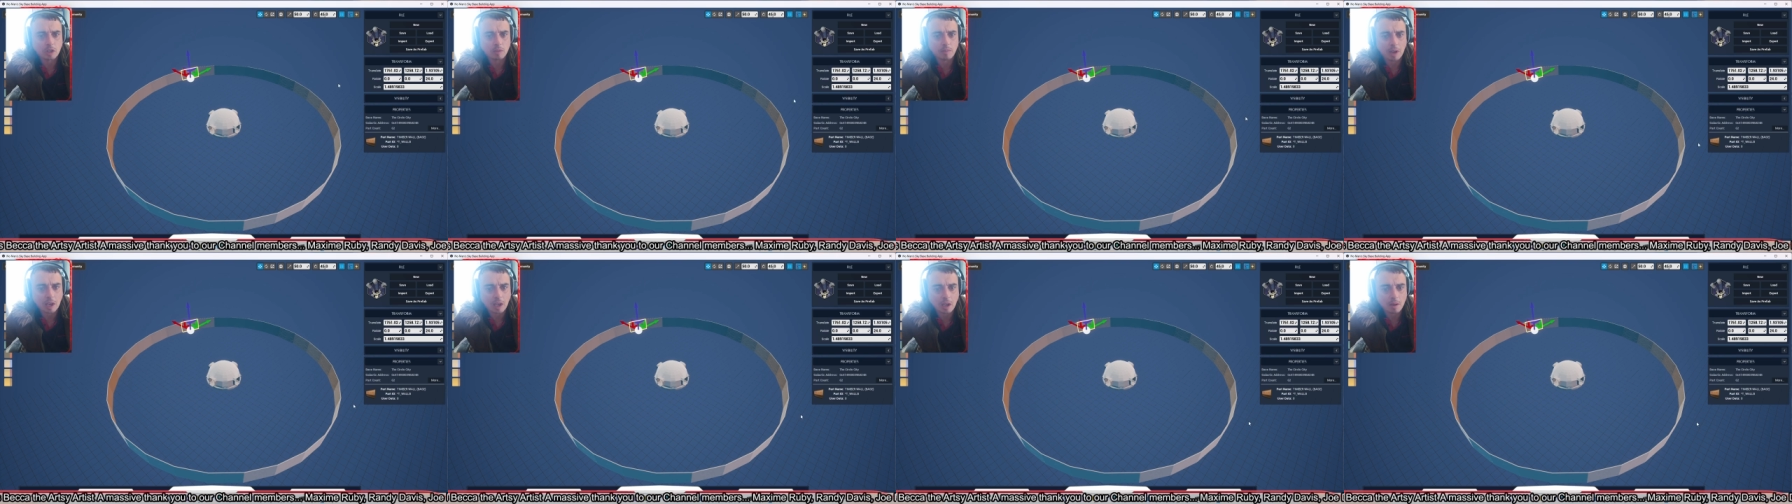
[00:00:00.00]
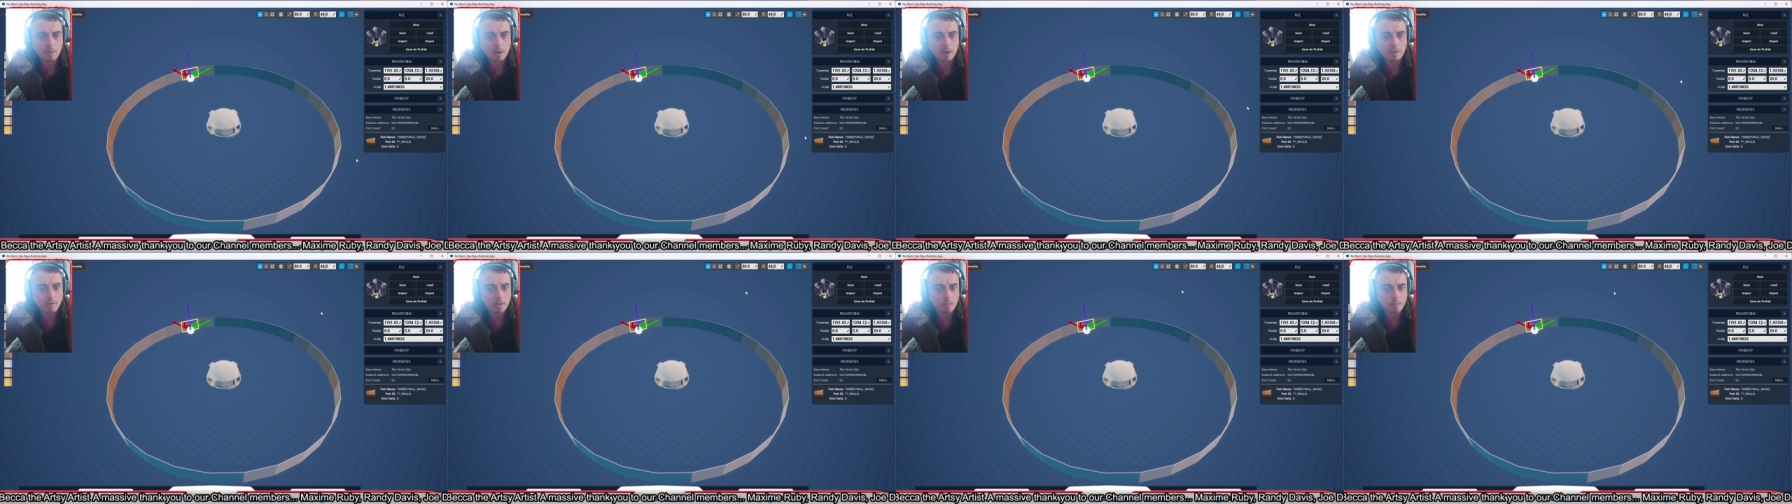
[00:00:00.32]
make
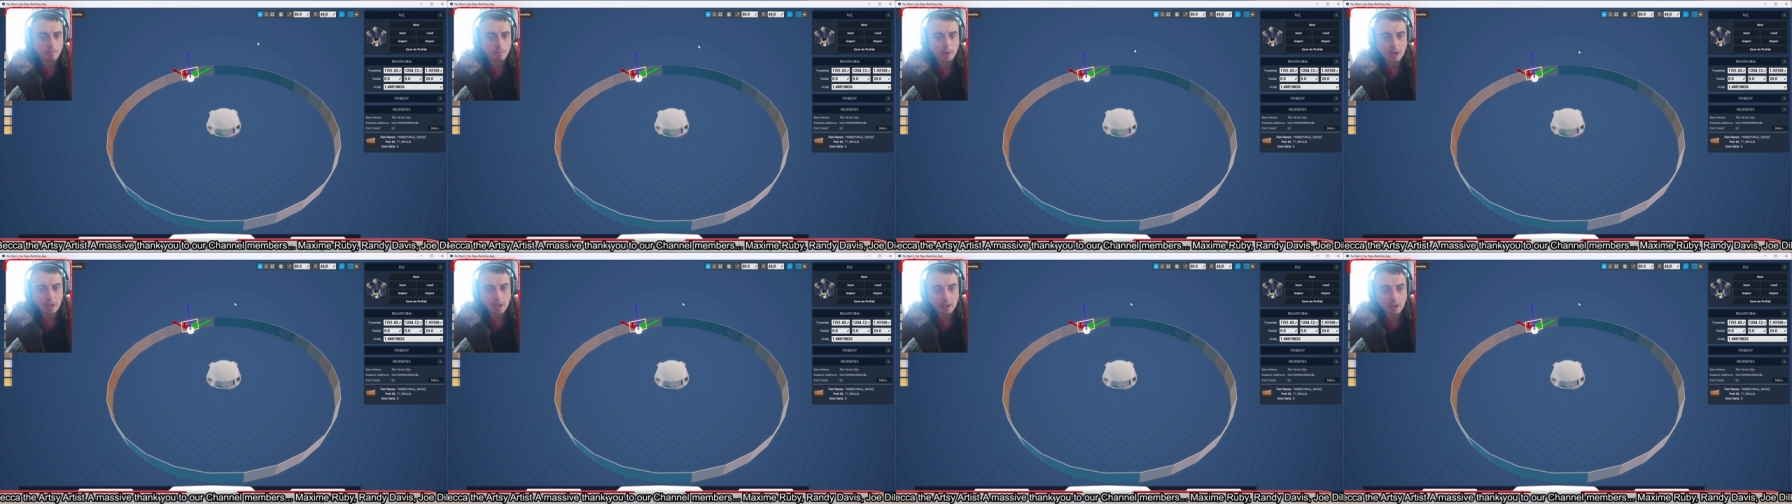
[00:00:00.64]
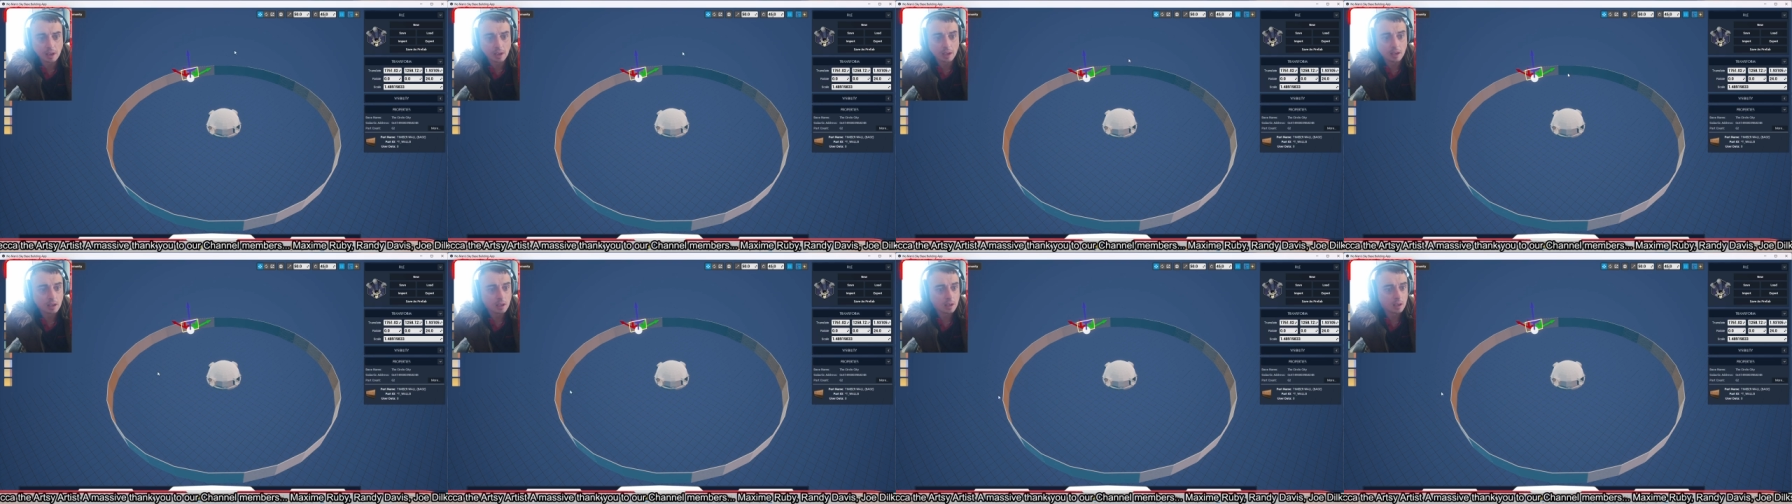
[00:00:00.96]
them even
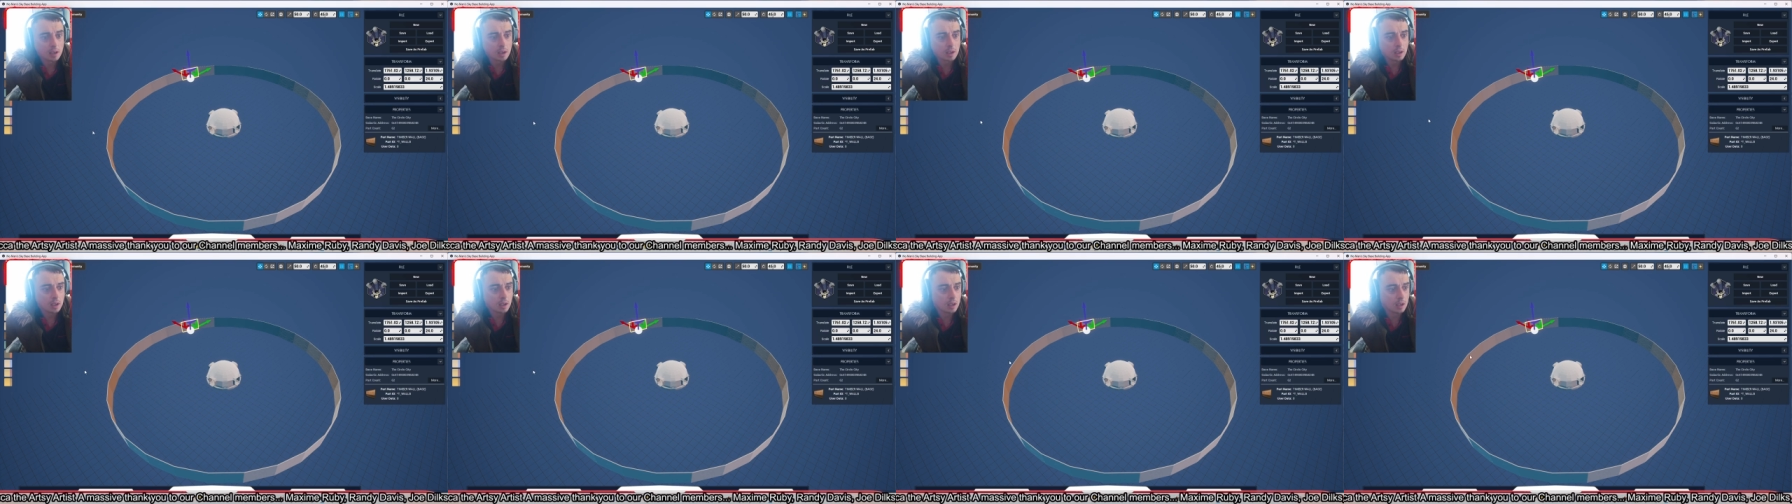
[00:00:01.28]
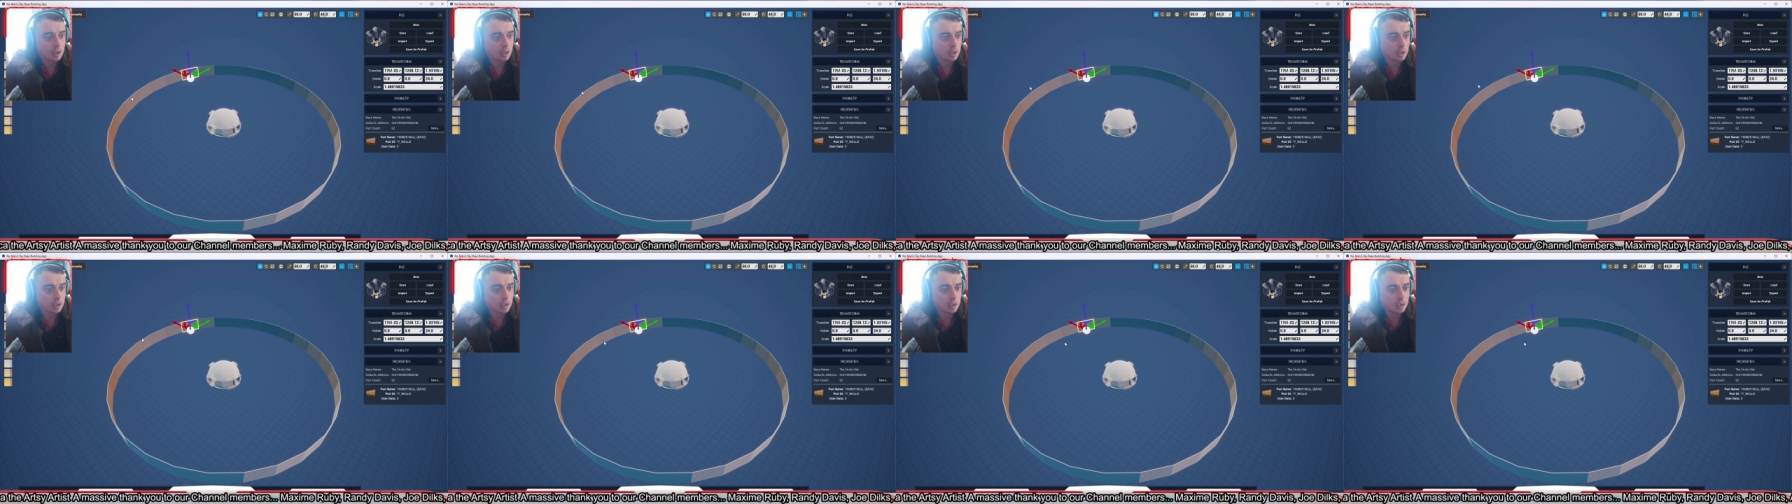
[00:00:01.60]
bigger.
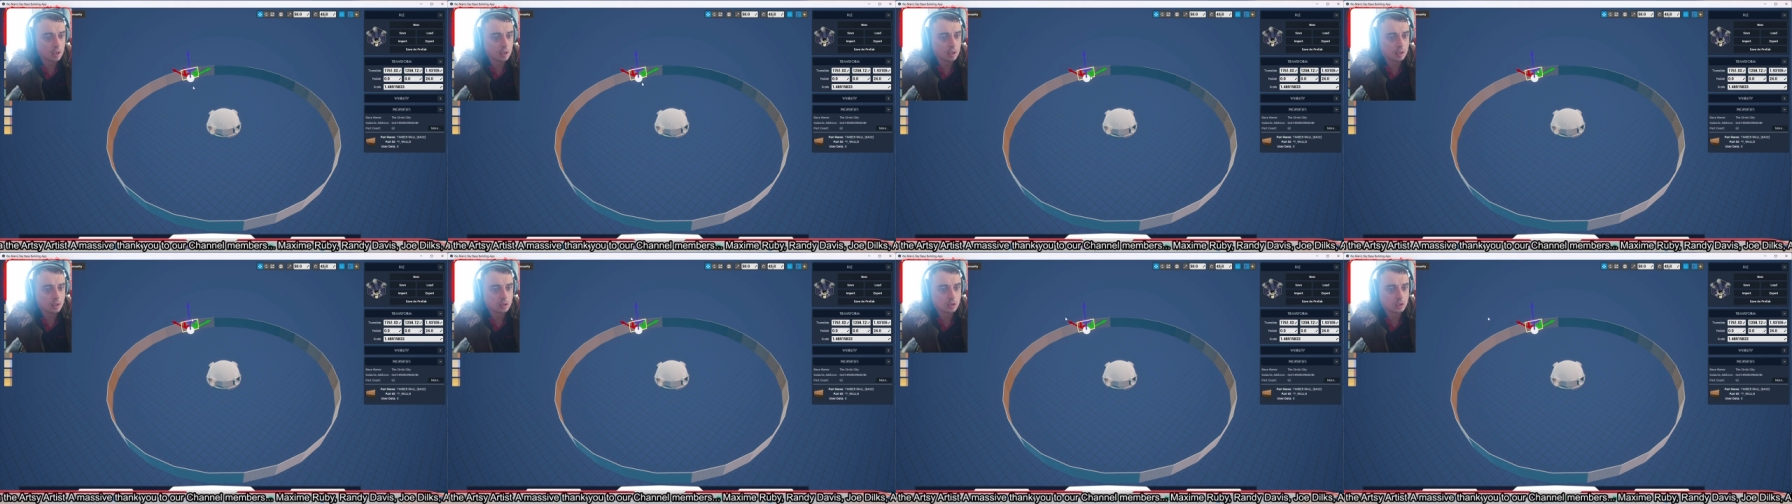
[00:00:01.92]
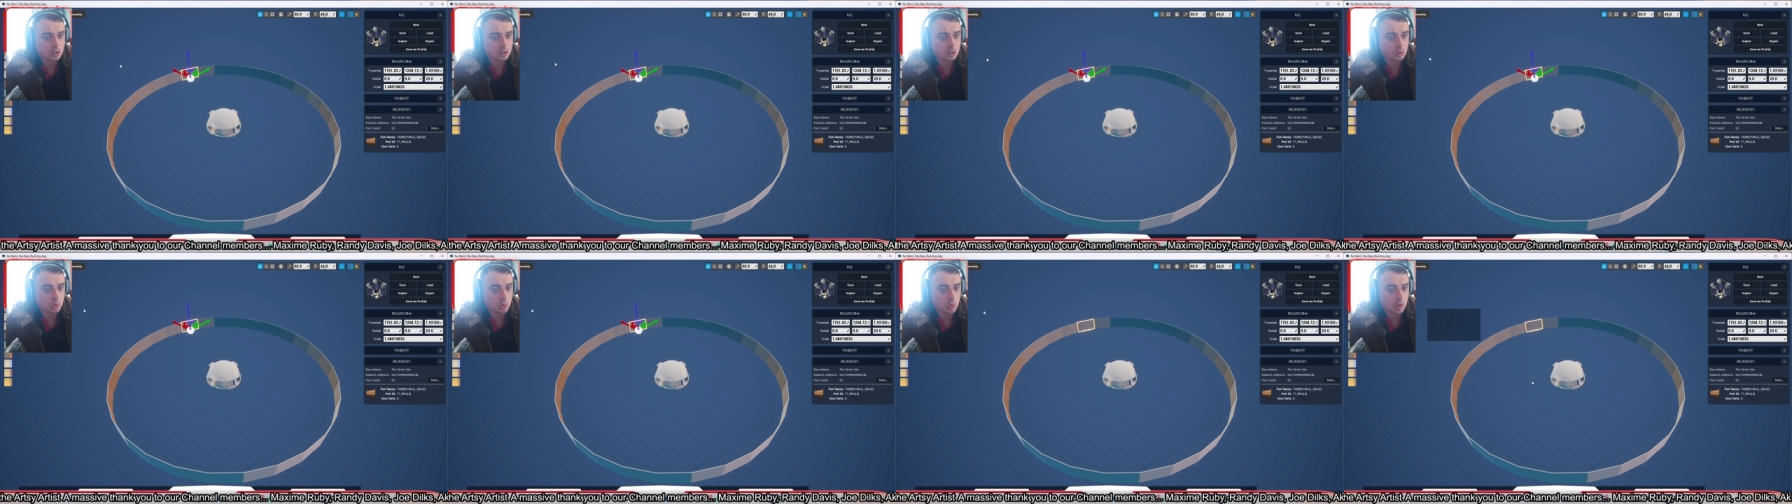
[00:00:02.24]
Uh,
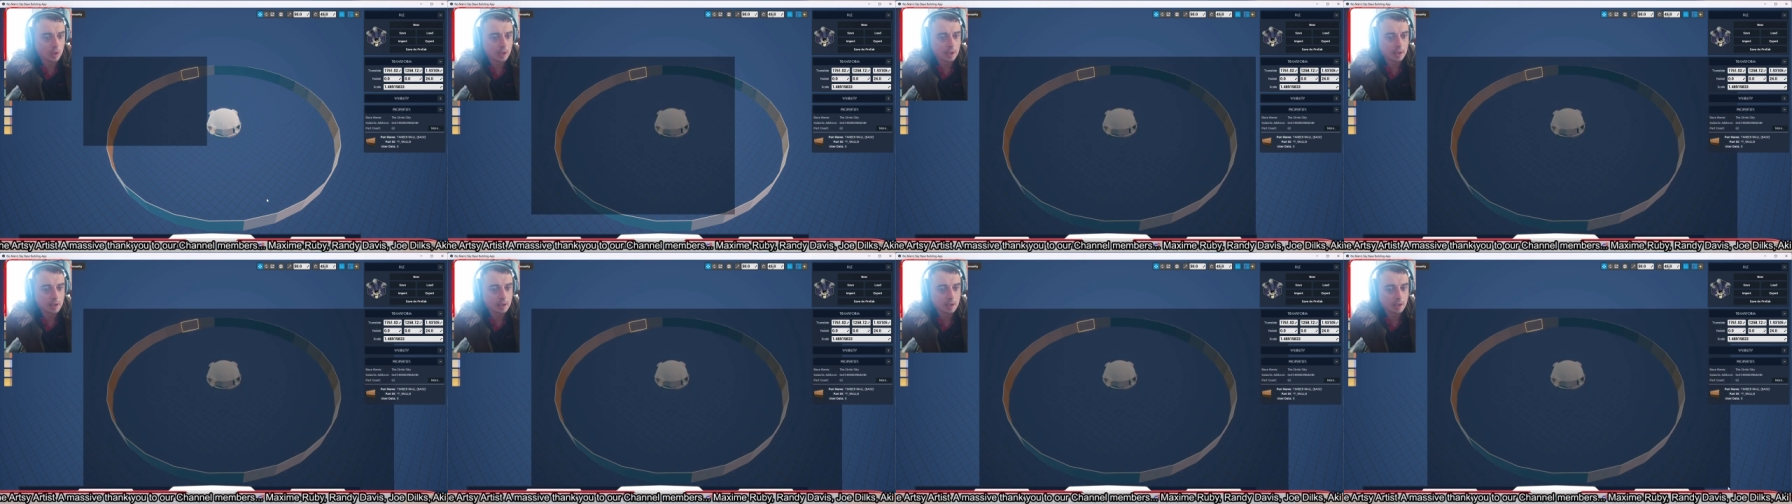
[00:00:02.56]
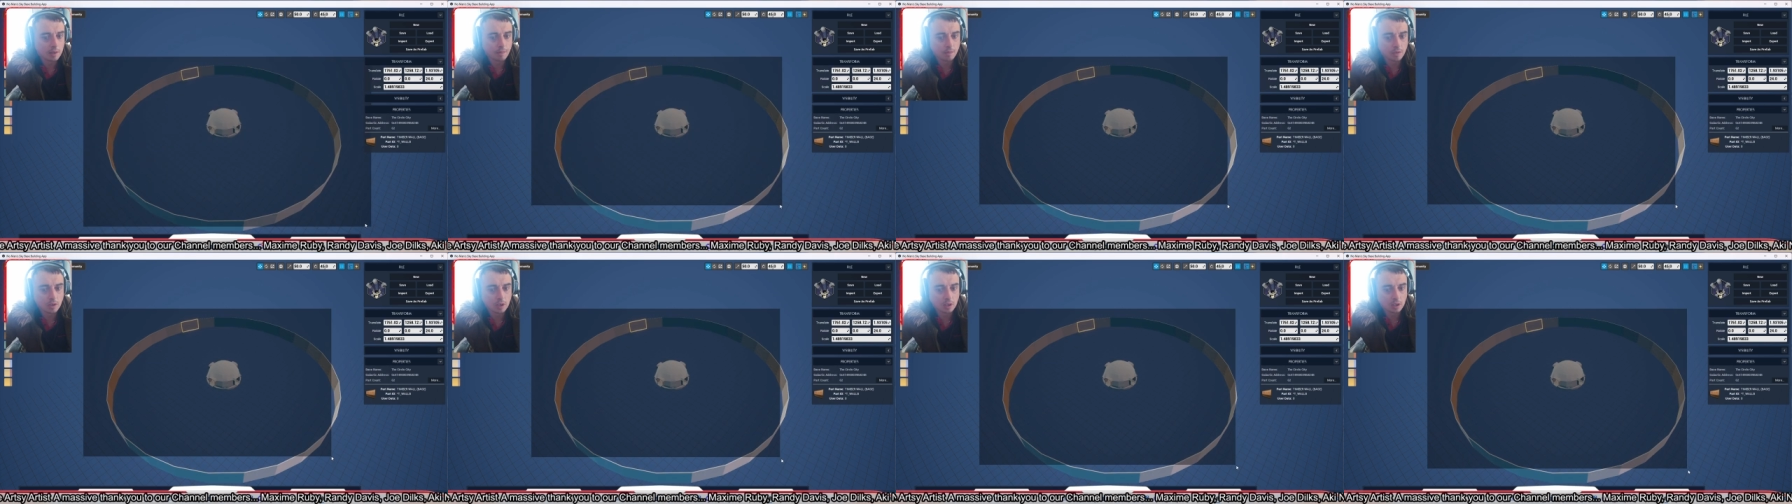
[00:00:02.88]
to do that, you'd
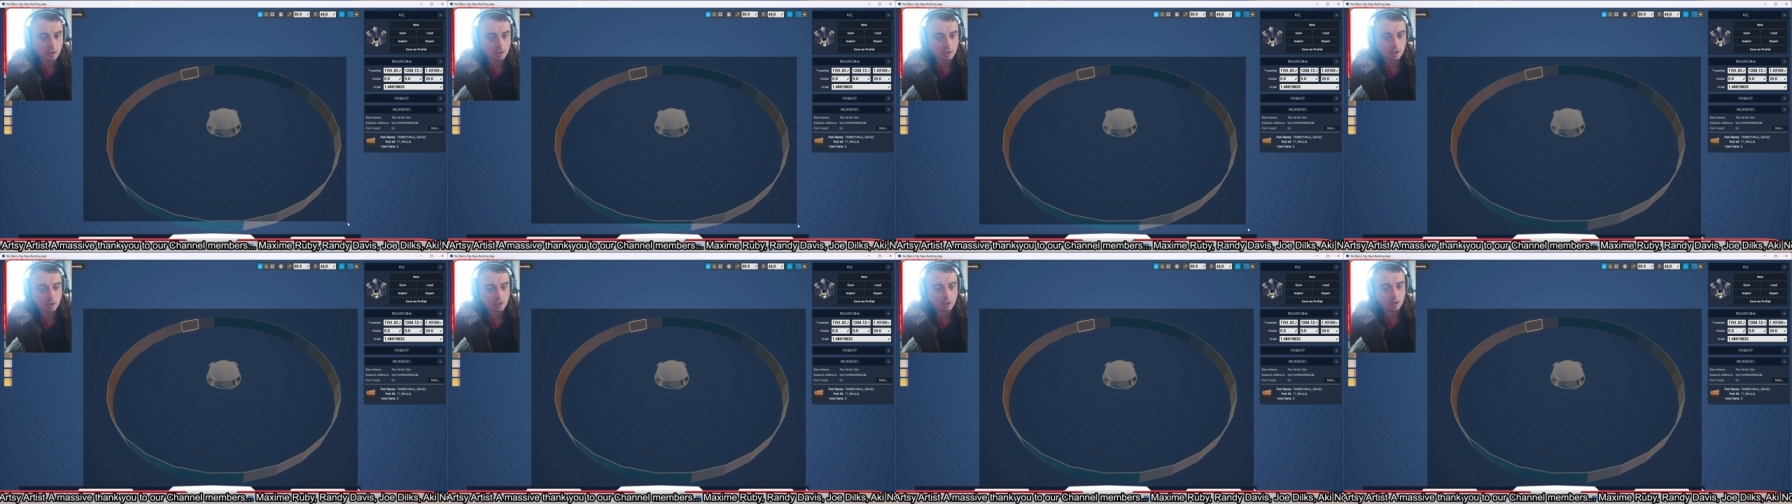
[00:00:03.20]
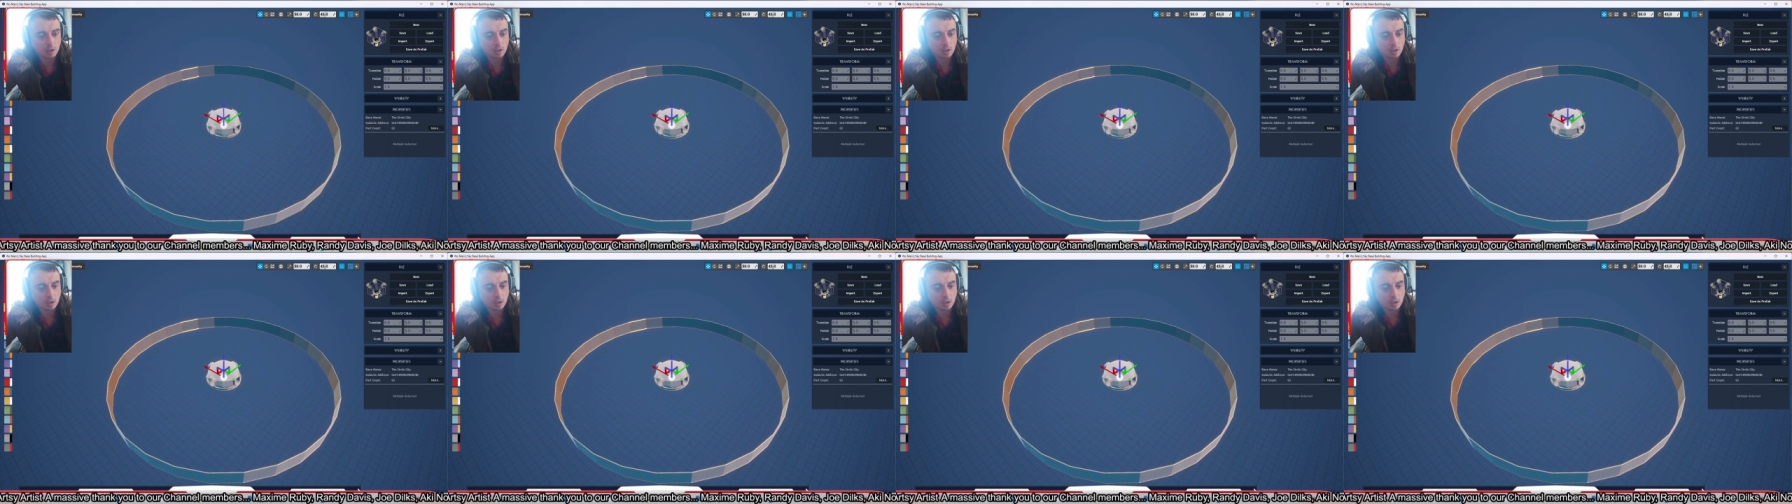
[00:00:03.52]
have to